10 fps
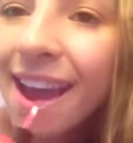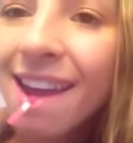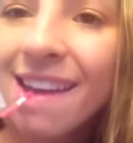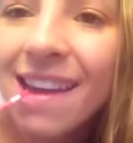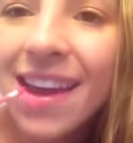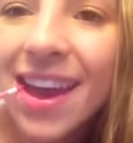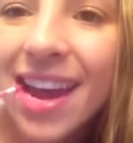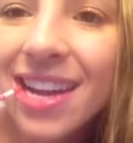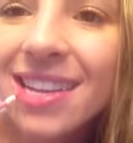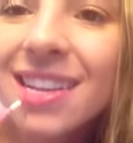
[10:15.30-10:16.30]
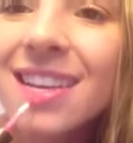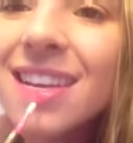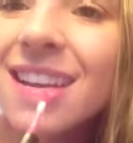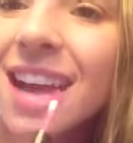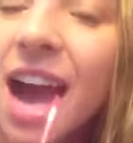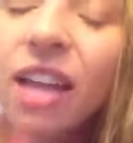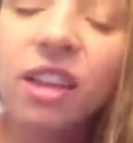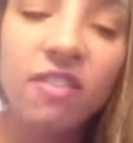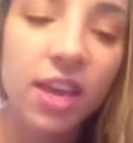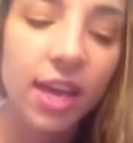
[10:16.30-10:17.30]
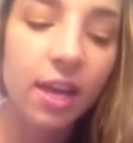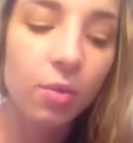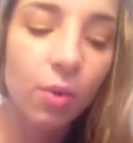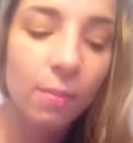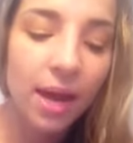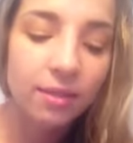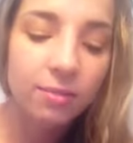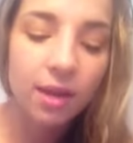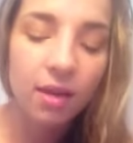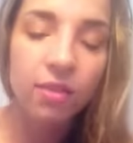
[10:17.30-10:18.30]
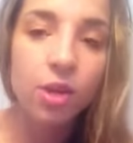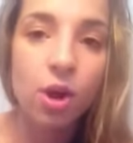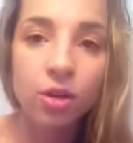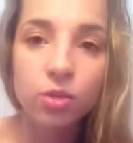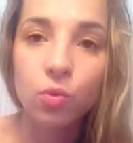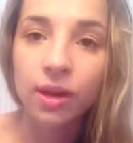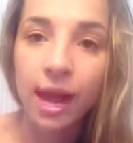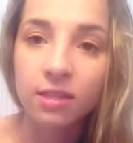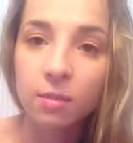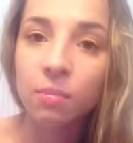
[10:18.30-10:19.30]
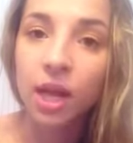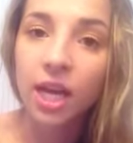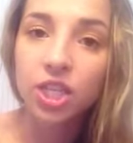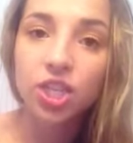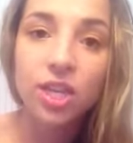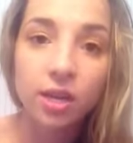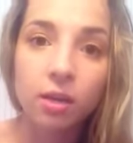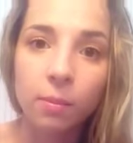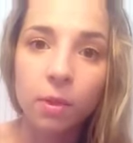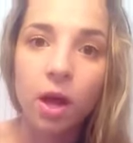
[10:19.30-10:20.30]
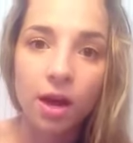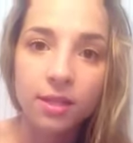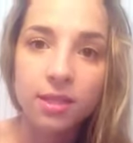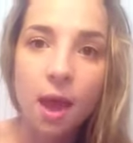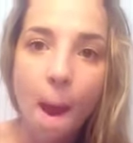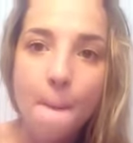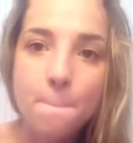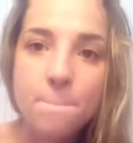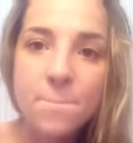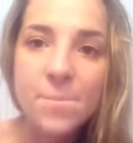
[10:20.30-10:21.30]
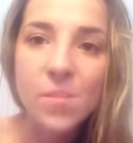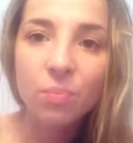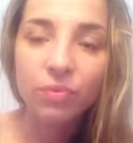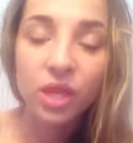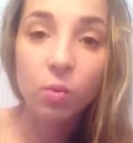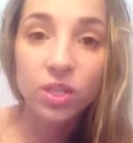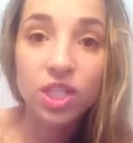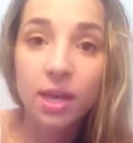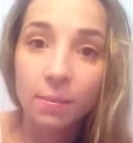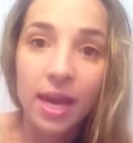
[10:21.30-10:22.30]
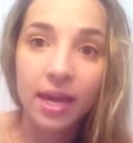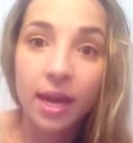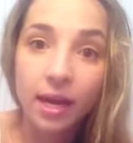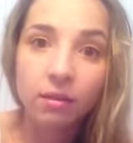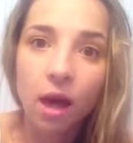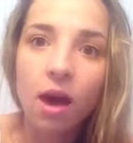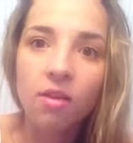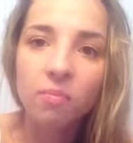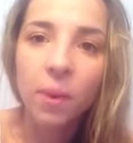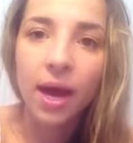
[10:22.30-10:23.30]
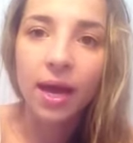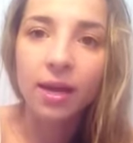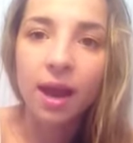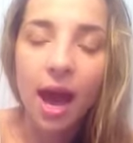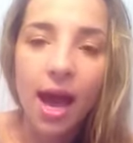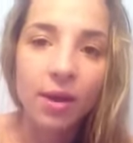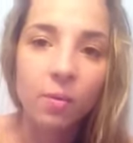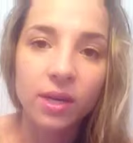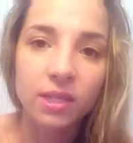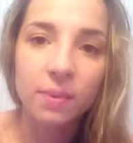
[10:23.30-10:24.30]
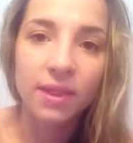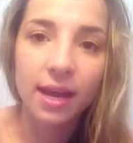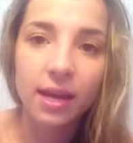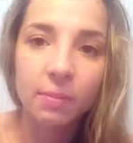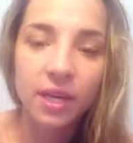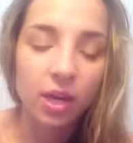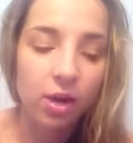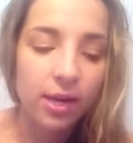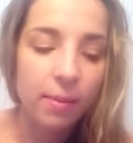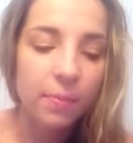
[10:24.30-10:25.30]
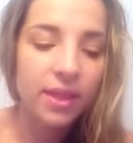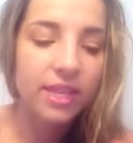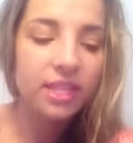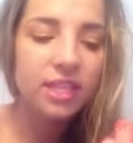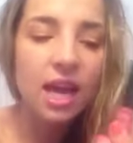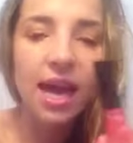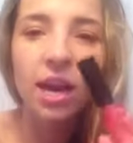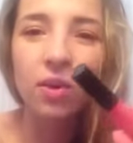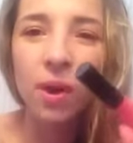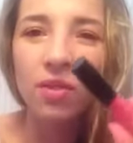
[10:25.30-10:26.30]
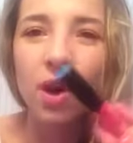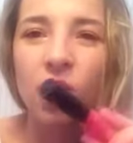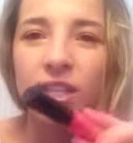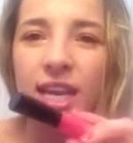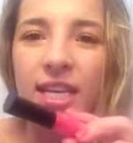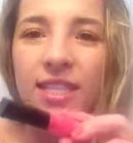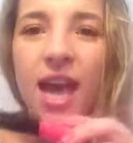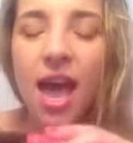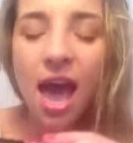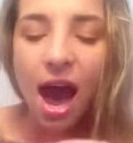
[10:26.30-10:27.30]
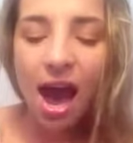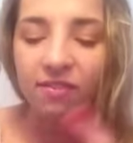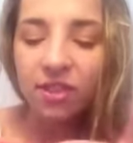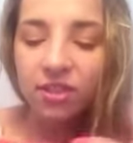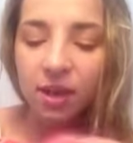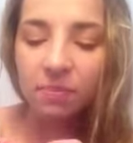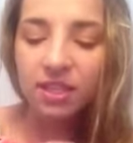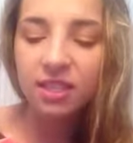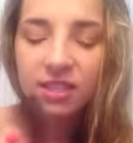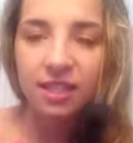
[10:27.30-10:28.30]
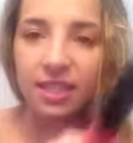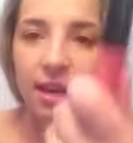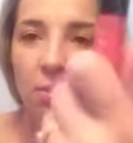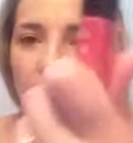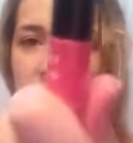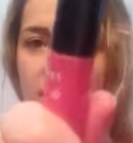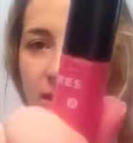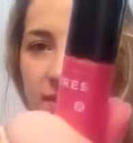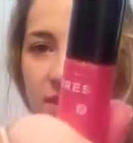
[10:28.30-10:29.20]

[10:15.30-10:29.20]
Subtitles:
And I love it. It reminds me of NARS Orgasm Blush in a lip gloss, which they make and I love, but I don't want to spend that kind of money on it. But this, I got around the holidays. I've used up, this is the second one of these I've